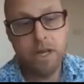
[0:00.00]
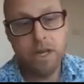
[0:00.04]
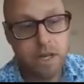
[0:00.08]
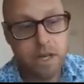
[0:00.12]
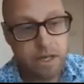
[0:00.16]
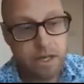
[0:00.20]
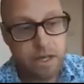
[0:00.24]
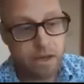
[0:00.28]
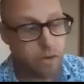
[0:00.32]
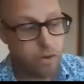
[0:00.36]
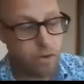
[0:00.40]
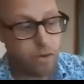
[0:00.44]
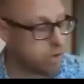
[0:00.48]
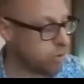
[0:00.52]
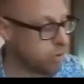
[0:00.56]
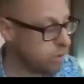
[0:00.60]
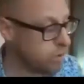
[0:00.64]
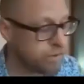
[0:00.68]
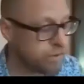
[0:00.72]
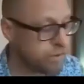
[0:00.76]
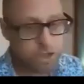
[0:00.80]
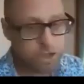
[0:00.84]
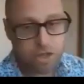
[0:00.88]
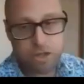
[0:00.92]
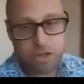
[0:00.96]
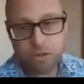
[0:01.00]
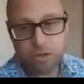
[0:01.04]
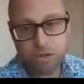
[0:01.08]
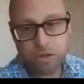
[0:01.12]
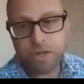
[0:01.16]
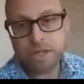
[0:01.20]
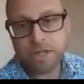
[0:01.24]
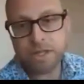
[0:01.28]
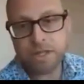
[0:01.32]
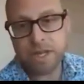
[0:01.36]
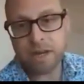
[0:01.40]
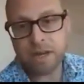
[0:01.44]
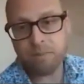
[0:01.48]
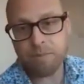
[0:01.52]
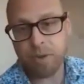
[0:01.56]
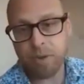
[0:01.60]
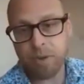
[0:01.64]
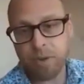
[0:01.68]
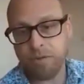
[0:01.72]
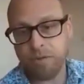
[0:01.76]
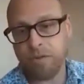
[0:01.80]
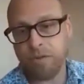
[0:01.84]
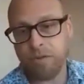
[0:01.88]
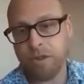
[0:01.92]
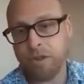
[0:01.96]
Now, I could have shown you an example
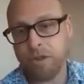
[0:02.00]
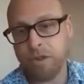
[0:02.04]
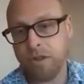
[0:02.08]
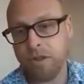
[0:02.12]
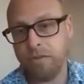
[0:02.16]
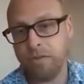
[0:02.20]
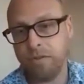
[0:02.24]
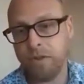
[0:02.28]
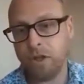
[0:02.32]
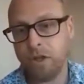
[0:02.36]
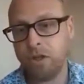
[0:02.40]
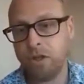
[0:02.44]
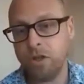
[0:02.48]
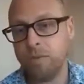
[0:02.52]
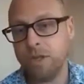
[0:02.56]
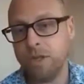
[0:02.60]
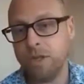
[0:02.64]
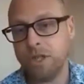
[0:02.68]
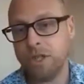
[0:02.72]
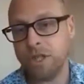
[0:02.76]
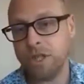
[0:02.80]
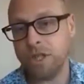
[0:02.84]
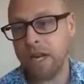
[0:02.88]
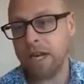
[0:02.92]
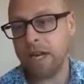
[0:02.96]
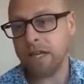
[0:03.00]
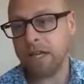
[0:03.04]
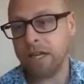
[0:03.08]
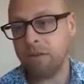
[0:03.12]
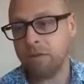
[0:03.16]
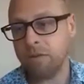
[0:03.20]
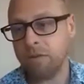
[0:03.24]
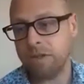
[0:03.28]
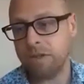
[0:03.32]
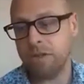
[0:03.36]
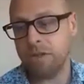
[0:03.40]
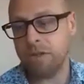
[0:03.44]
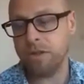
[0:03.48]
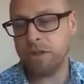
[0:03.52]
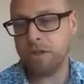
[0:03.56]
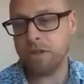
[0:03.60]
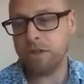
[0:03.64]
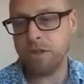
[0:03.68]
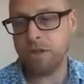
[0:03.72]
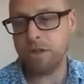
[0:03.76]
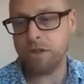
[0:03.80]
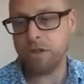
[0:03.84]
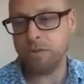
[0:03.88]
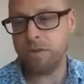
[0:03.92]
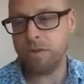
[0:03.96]
of the human genetic research,
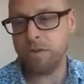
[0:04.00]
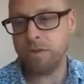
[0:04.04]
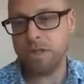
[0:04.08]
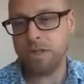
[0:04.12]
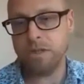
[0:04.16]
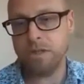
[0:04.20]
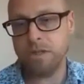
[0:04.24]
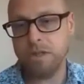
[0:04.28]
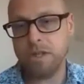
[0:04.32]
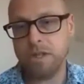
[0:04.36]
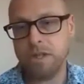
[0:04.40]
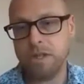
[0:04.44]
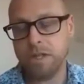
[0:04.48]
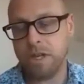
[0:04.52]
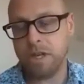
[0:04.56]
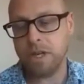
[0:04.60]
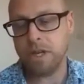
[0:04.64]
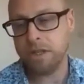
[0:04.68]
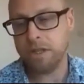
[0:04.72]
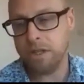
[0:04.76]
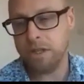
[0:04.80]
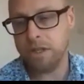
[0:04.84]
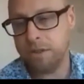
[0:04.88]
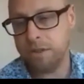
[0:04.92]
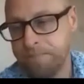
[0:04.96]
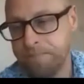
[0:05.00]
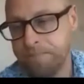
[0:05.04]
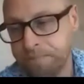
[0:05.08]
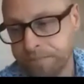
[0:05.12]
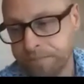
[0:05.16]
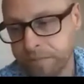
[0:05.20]
which was conducted